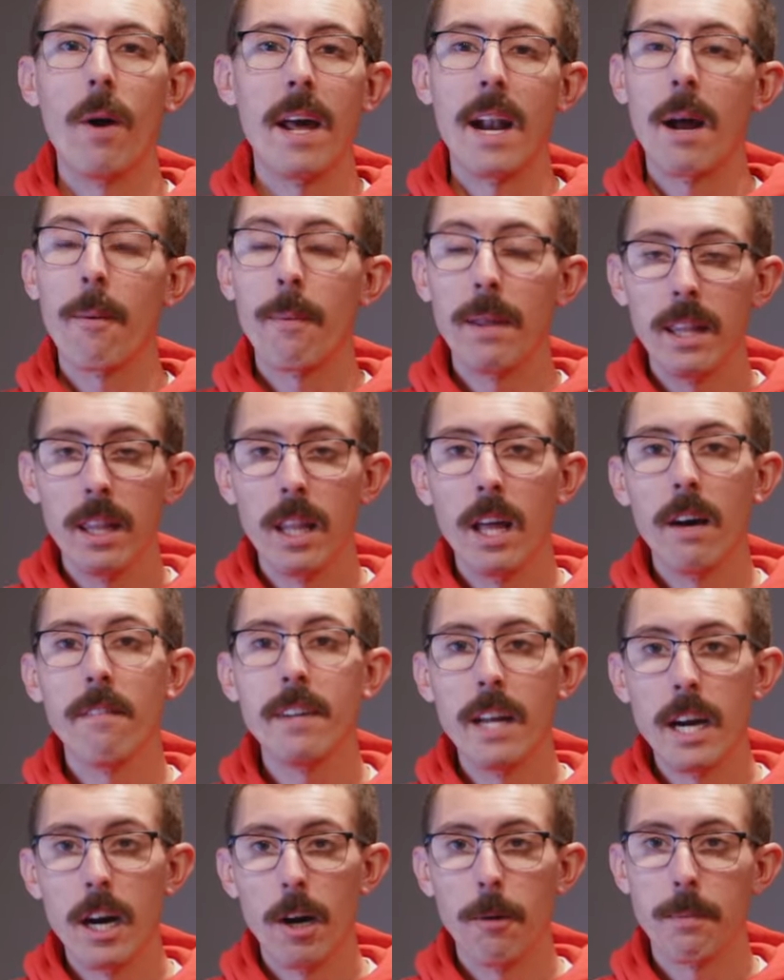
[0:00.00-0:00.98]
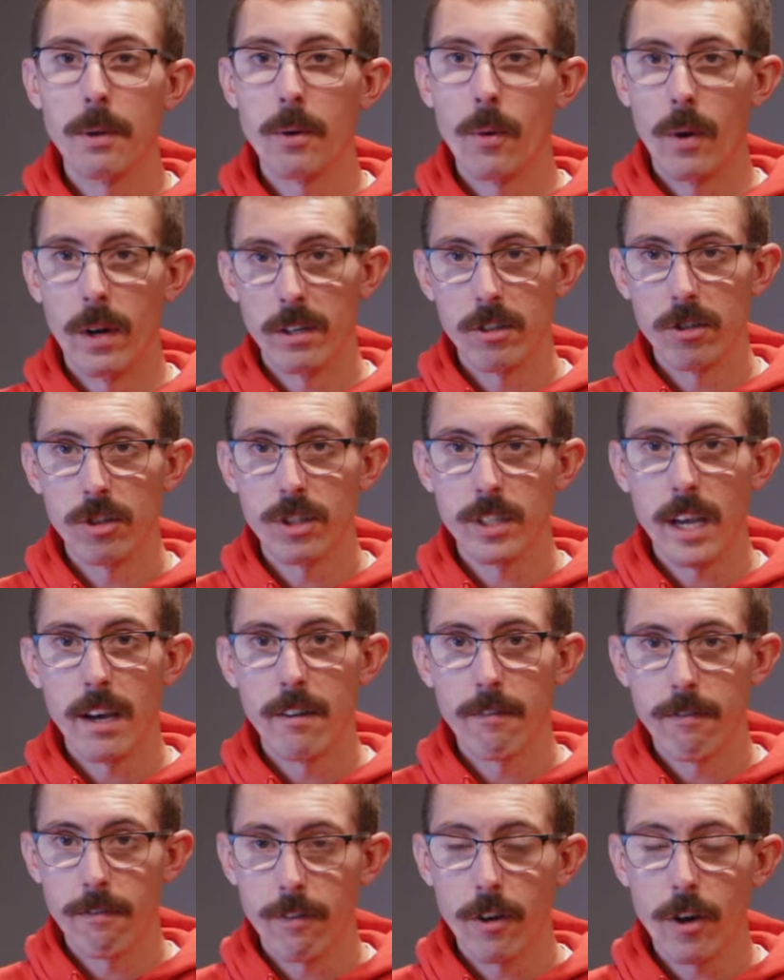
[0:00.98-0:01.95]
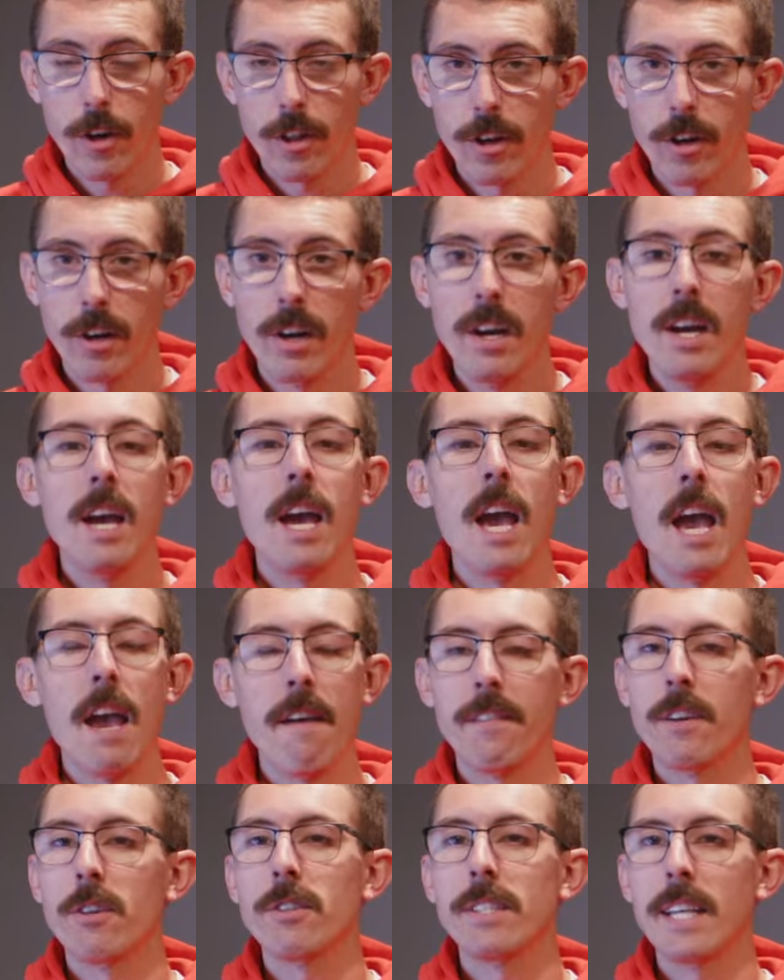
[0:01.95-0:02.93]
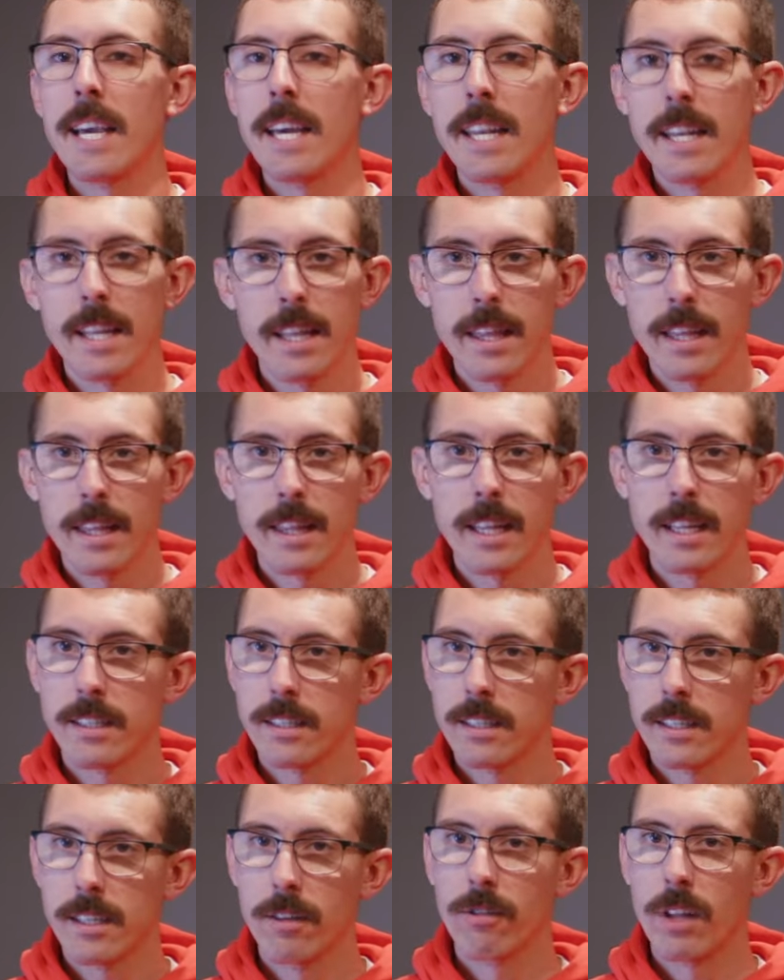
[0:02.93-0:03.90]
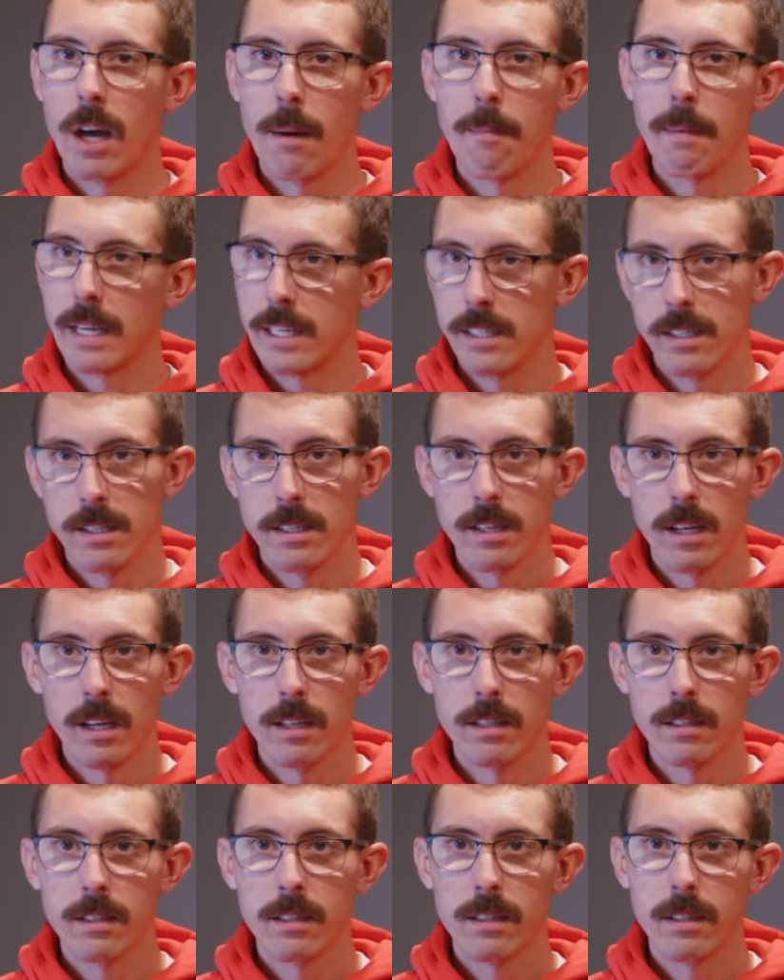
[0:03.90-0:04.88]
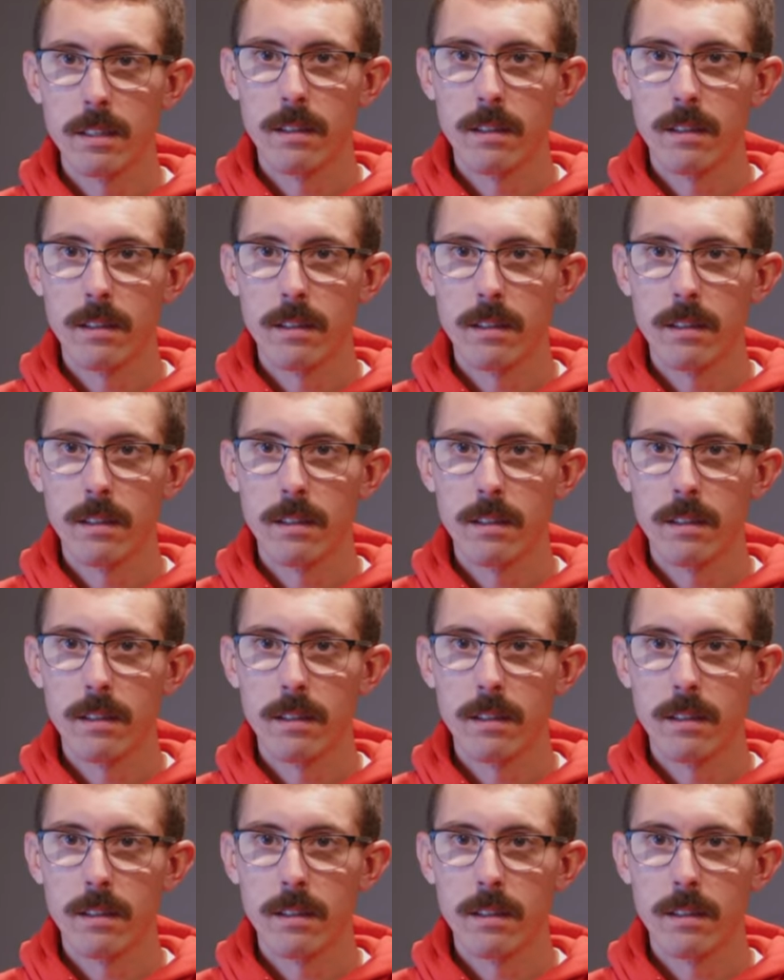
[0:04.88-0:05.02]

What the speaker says: and I would love to help you understand further if there's anything that's still not making sense.